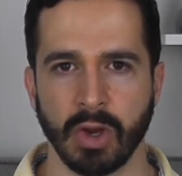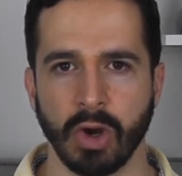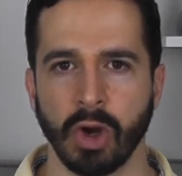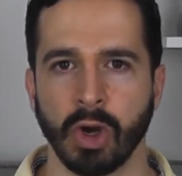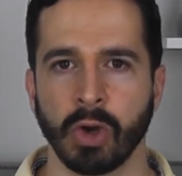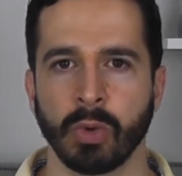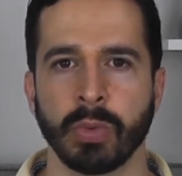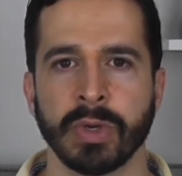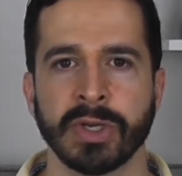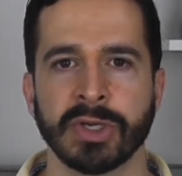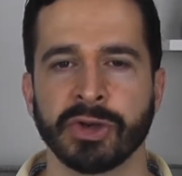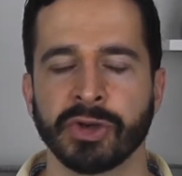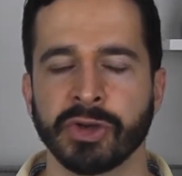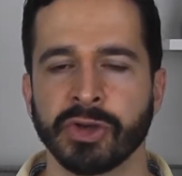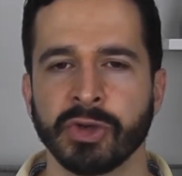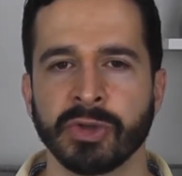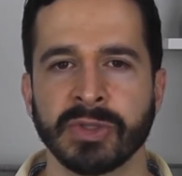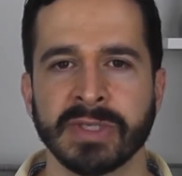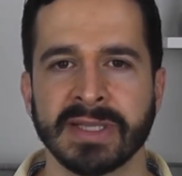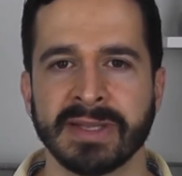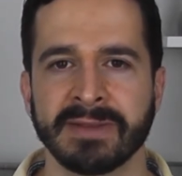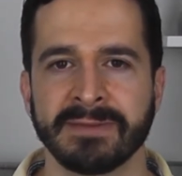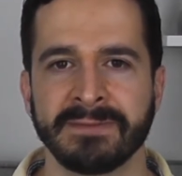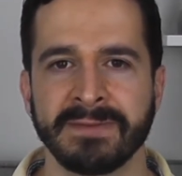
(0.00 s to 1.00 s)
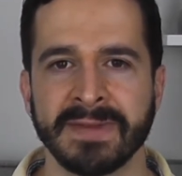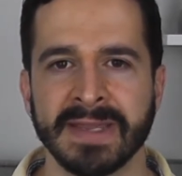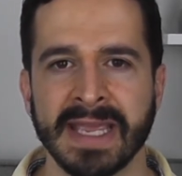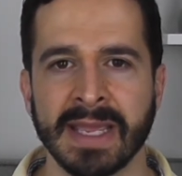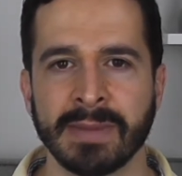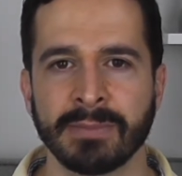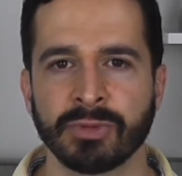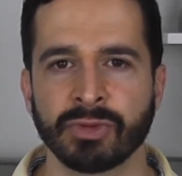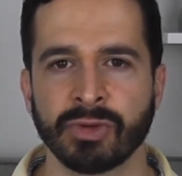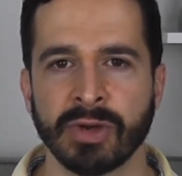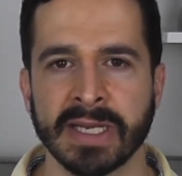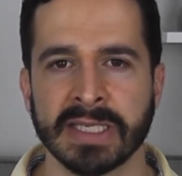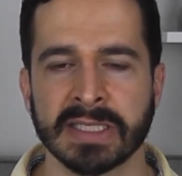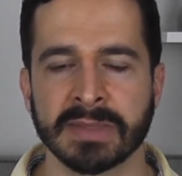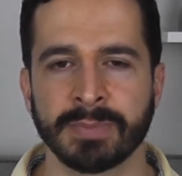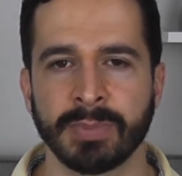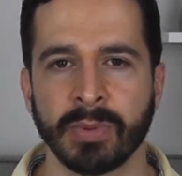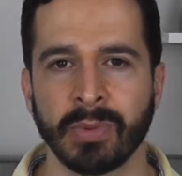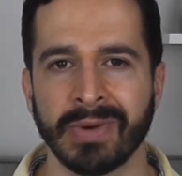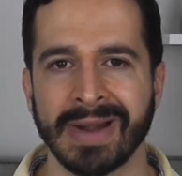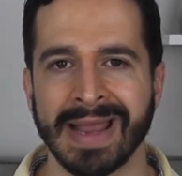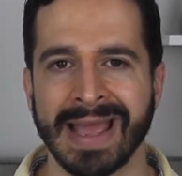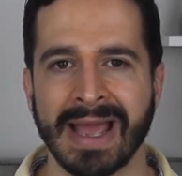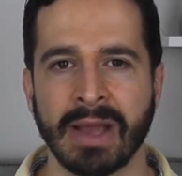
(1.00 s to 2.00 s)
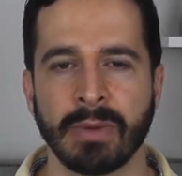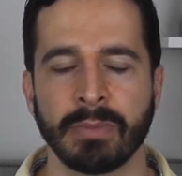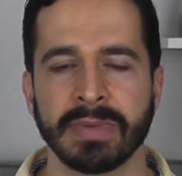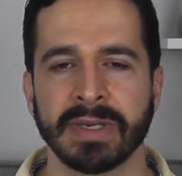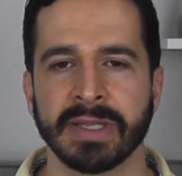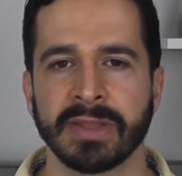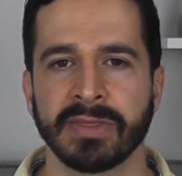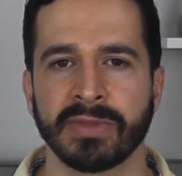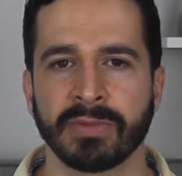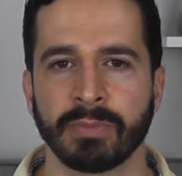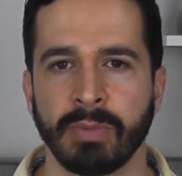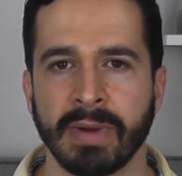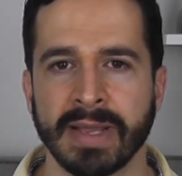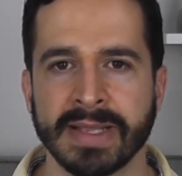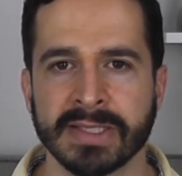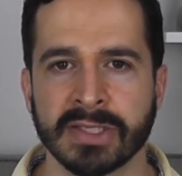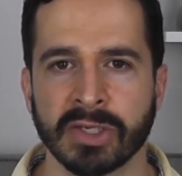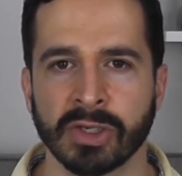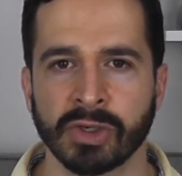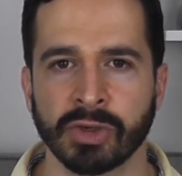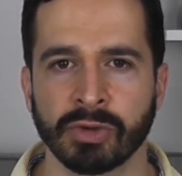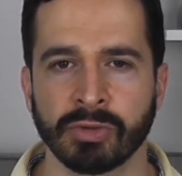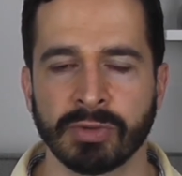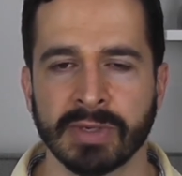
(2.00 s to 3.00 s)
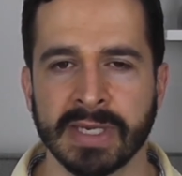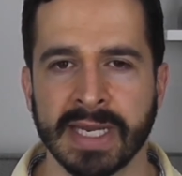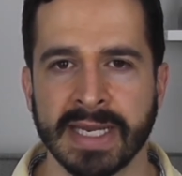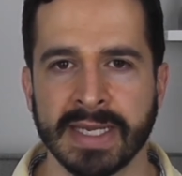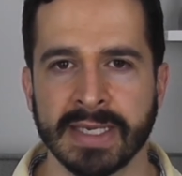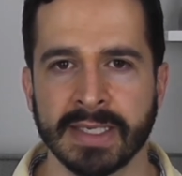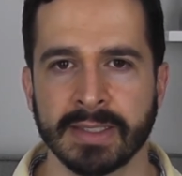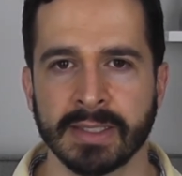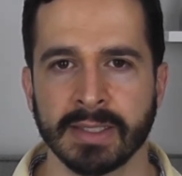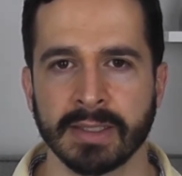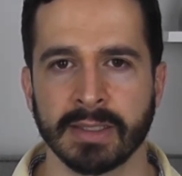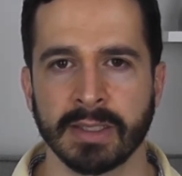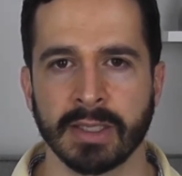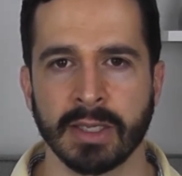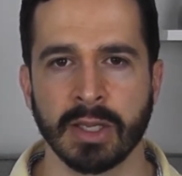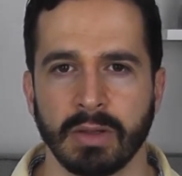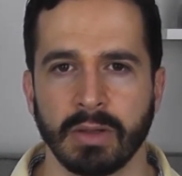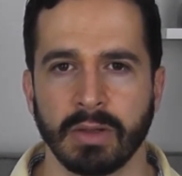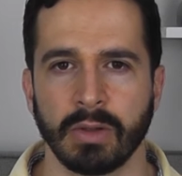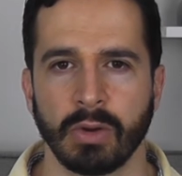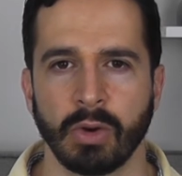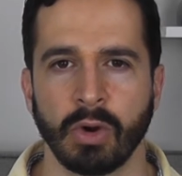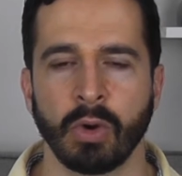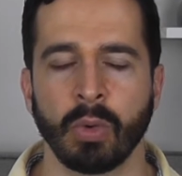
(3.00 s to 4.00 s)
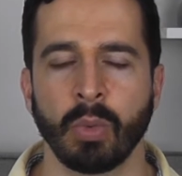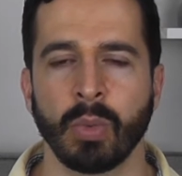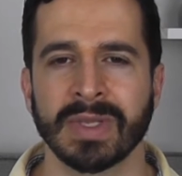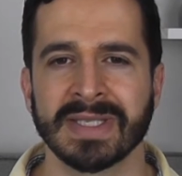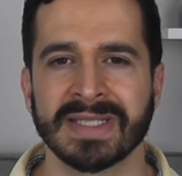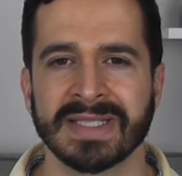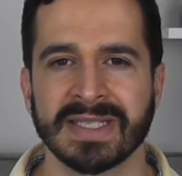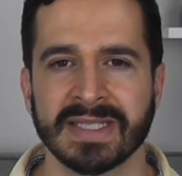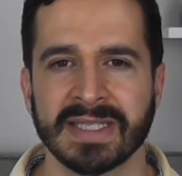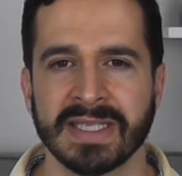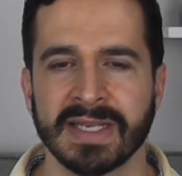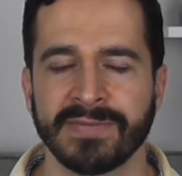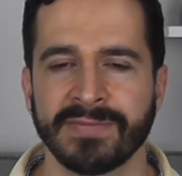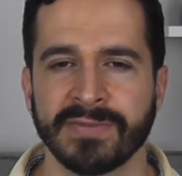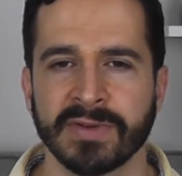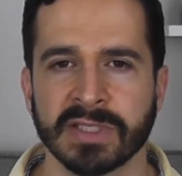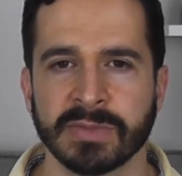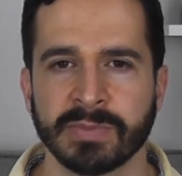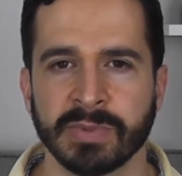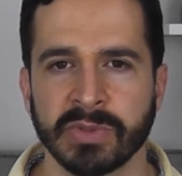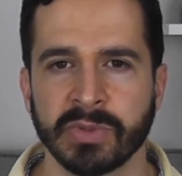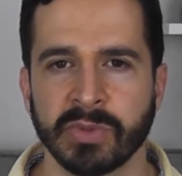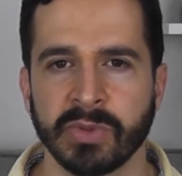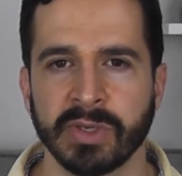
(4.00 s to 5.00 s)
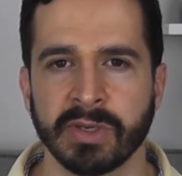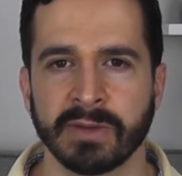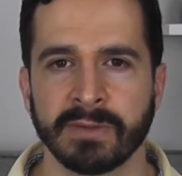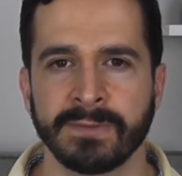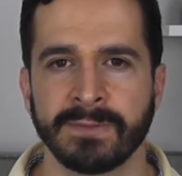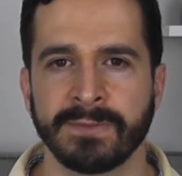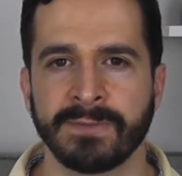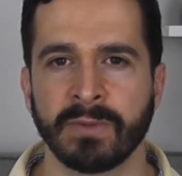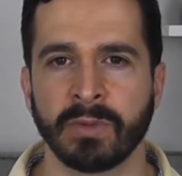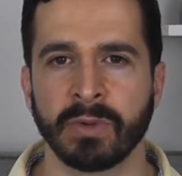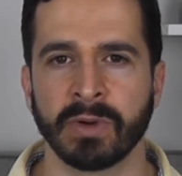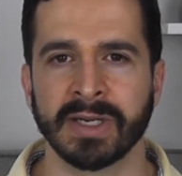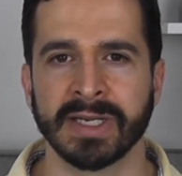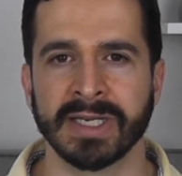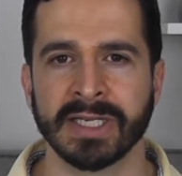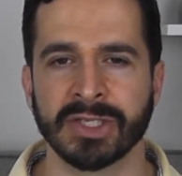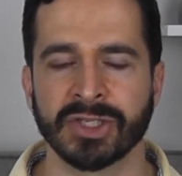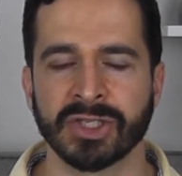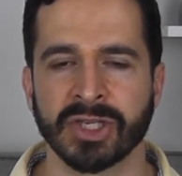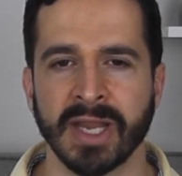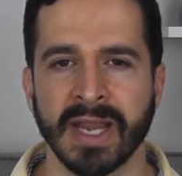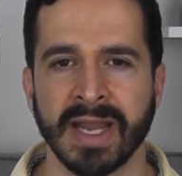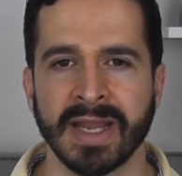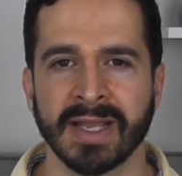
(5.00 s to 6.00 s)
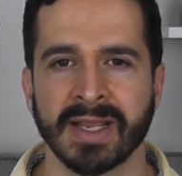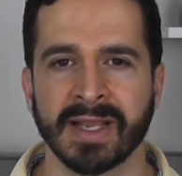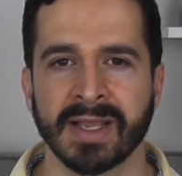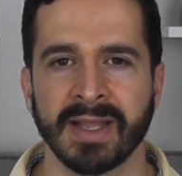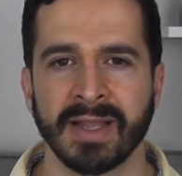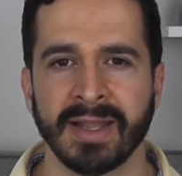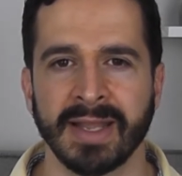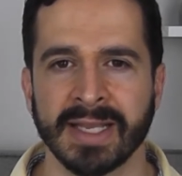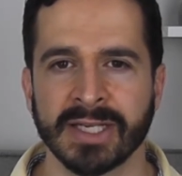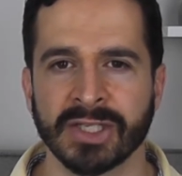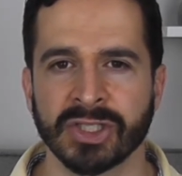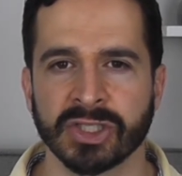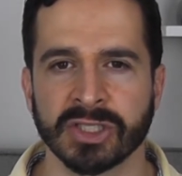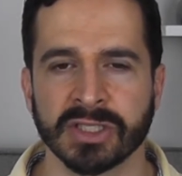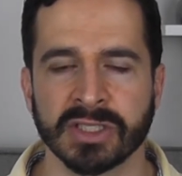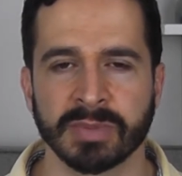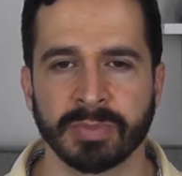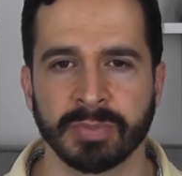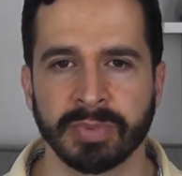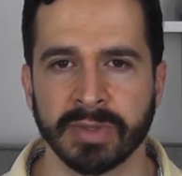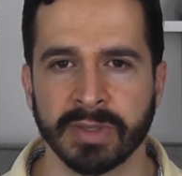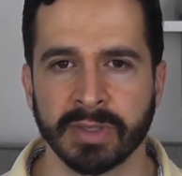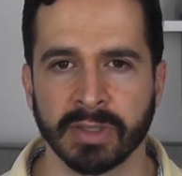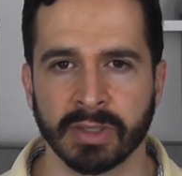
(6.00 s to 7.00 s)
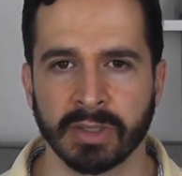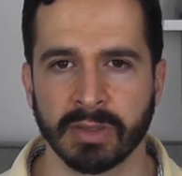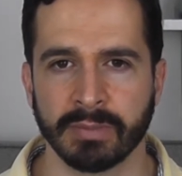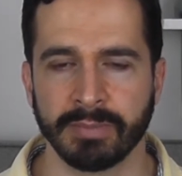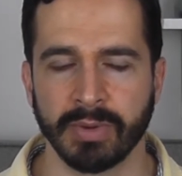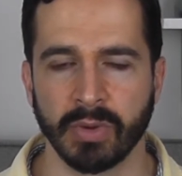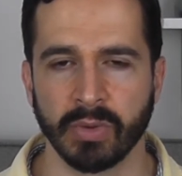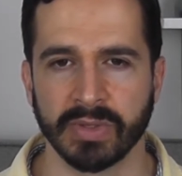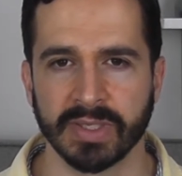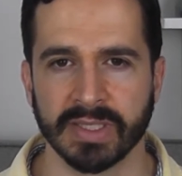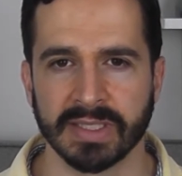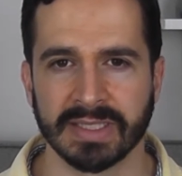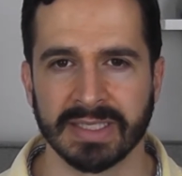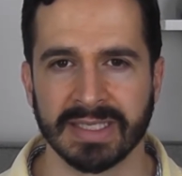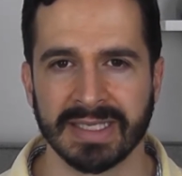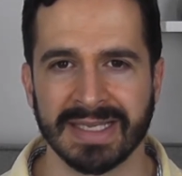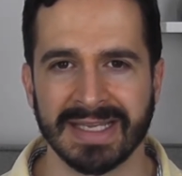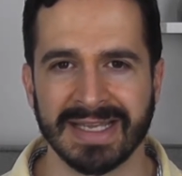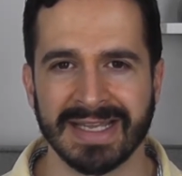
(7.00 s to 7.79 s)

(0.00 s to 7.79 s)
or when you're using the VM transport, how many threads are created, or what's the difference between a for each and a collection splitter component.